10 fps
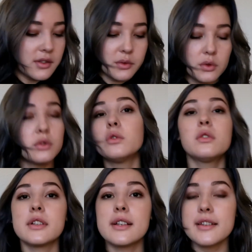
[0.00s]
to
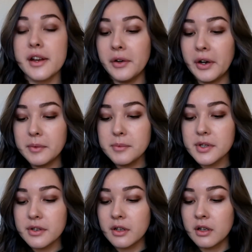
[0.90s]

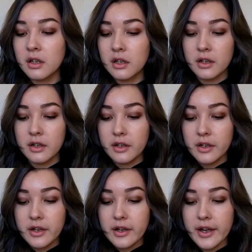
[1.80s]
serums.
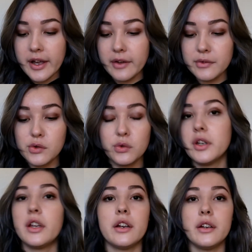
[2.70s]
I have two
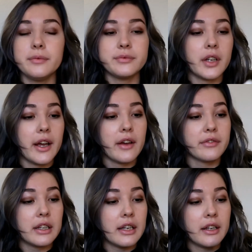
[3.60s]
here. I
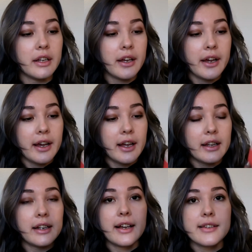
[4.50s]
have the
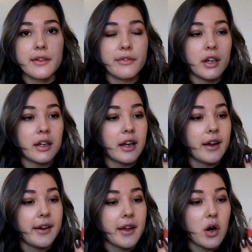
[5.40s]

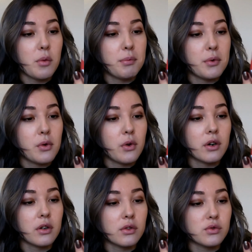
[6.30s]
Elizavecca Help Pore
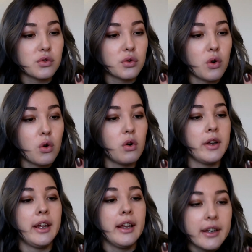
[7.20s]
Control
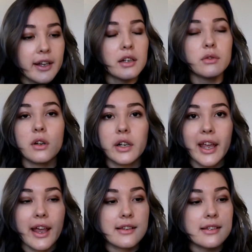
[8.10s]
Hyaluronic
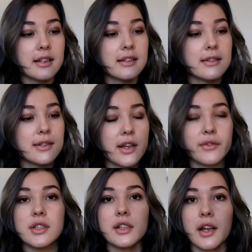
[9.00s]
Acid
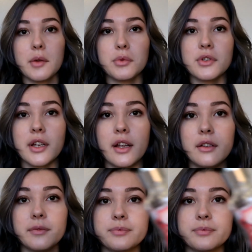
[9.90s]
79%.